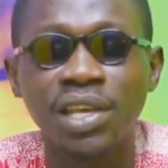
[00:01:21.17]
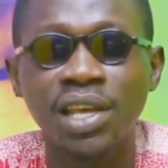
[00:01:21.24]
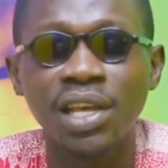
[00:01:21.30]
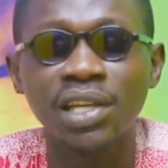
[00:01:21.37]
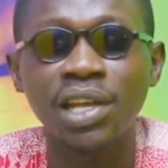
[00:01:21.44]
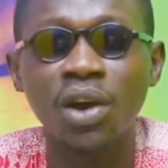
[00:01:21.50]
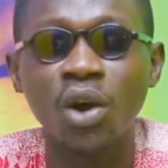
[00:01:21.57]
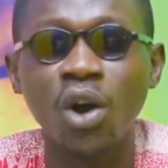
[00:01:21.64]

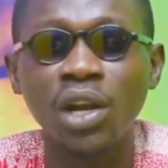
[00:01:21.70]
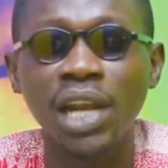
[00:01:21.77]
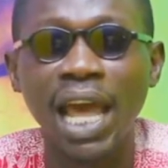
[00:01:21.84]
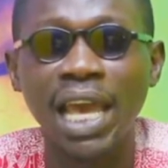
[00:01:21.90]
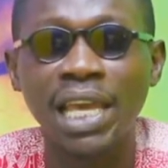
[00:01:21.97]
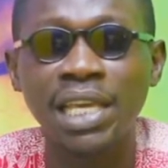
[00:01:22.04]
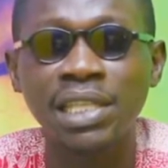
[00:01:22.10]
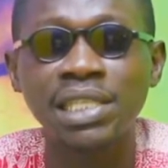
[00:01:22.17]
the
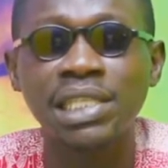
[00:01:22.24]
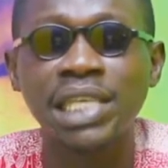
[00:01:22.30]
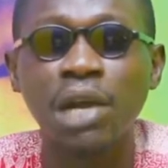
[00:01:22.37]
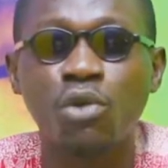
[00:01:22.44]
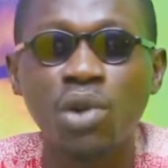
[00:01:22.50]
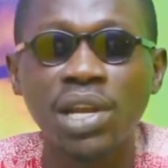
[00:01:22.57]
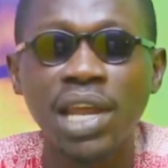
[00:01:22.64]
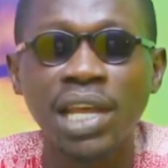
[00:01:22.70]
online
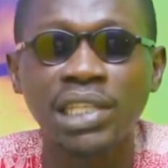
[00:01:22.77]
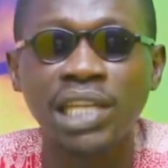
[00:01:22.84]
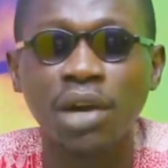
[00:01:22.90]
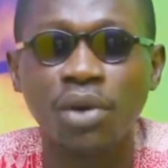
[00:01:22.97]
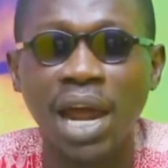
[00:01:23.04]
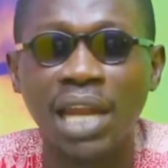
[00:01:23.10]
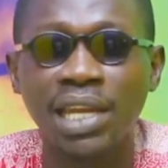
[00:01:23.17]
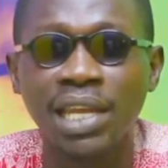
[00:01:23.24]
secondary
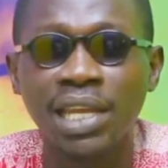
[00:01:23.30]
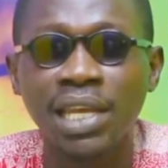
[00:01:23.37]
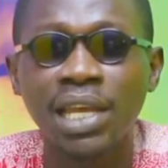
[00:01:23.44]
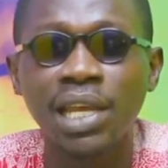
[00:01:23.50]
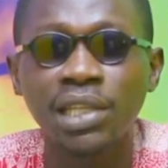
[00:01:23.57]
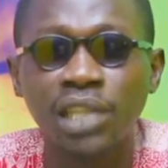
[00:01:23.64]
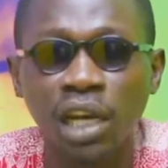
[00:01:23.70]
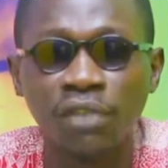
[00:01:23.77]
Takoradi
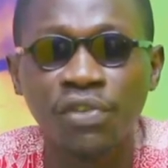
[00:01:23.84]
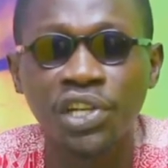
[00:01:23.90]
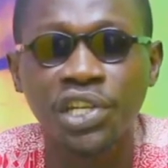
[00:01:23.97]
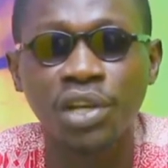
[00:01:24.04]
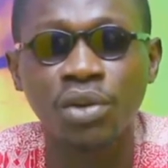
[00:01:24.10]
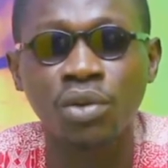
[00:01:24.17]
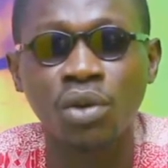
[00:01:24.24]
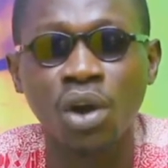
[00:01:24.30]
television
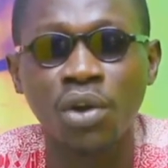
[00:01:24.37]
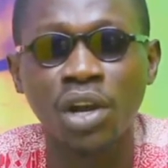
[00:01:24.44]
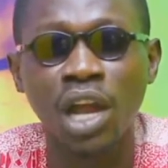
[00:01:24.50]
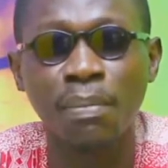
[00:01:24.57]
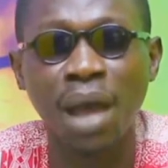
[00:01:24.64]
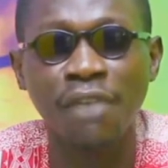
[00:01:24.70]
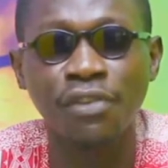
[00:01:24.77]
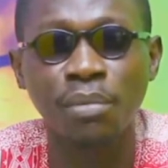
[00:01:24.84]
on an
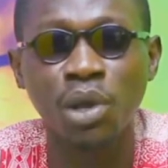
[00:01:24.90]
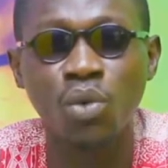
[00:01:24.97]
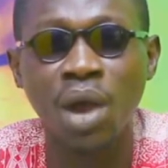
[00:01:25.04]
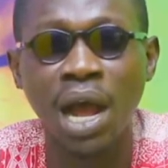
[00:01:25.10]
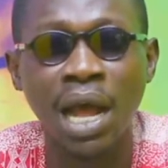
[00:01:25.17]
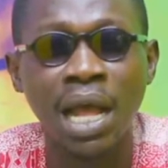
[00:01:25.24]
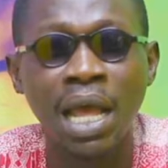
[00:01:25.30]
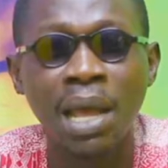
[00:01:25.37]
Amafamegua,
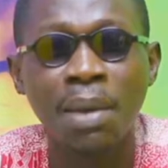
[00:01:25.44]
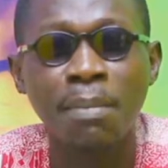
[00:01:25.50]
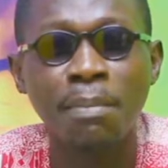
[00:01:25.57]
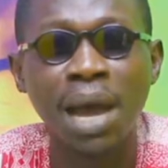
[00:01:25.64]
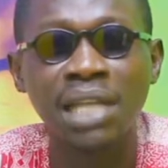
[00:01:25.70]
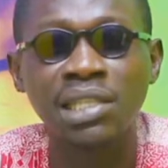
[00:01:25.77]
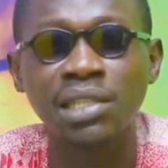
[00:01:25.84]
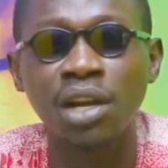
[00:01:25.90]

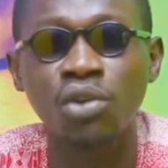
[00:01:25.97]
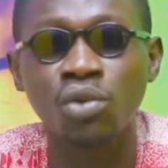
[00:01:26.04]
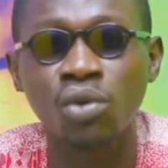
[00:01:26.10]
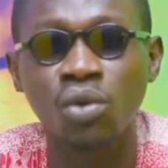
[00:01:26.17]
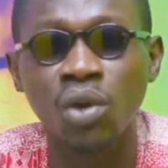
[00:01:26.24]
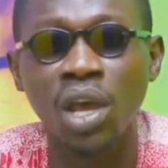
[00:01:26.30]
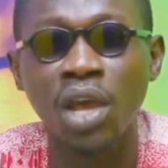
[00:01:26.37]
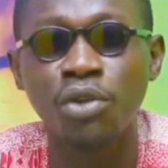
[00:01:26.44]
Martinado,
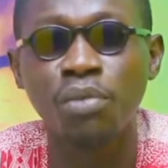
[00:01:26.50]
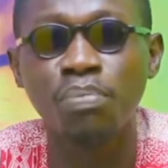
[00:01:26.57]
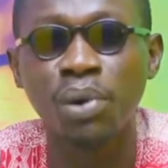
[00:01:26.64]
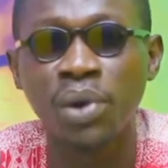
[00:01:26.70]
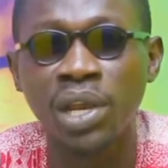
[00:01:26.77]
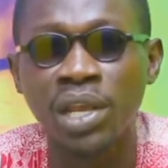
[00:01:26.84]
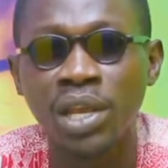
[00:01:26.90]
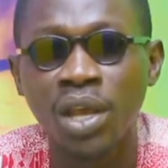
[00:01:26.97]
and Yuburi,